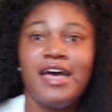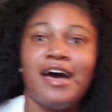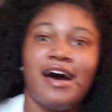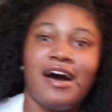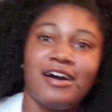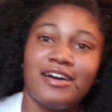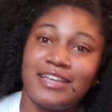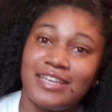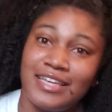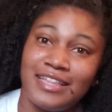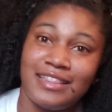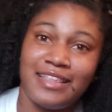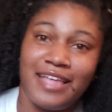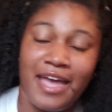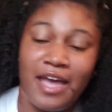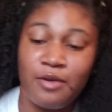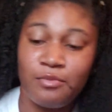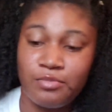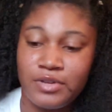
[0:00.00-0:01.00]
I'll get
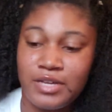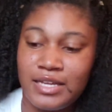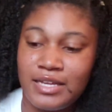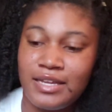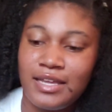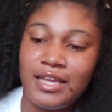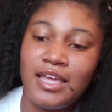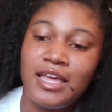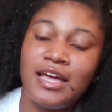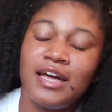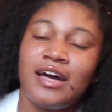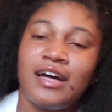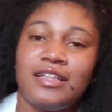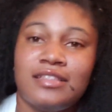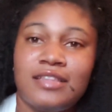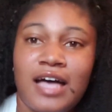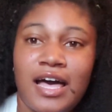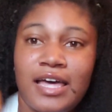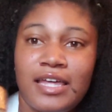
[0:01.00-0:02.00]
that. But a
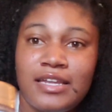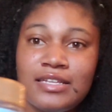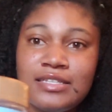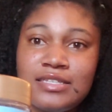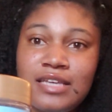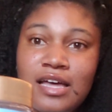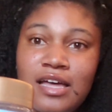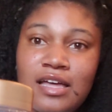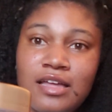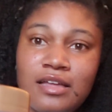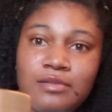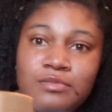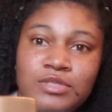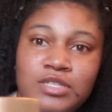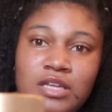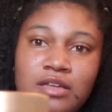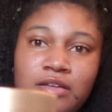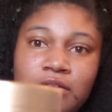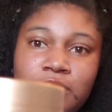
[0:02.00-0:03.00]
lot of
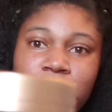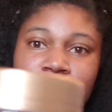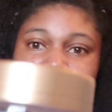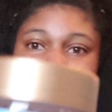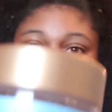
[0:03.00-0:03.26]
times, I